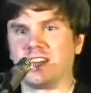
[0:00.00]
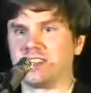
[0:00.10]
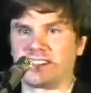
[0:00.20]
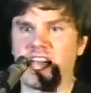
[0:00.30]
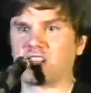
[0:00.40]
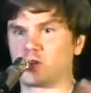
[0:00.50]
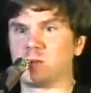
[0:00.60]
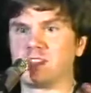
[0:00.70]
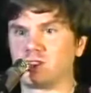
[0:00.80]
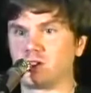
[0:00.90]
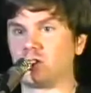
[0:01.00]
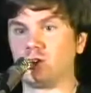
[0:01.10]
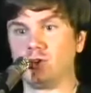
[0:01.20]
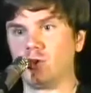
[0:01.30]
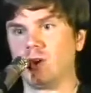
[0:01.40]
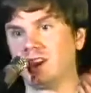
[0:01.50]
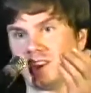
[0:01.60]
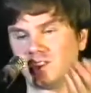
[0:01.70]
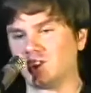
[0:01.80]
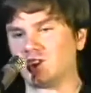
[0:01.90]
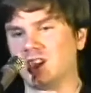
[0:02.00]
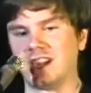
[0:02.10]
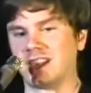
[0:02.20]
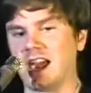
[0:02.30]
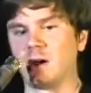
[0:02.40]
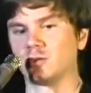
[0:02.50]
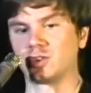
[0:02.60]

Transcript: attachment to an existing account.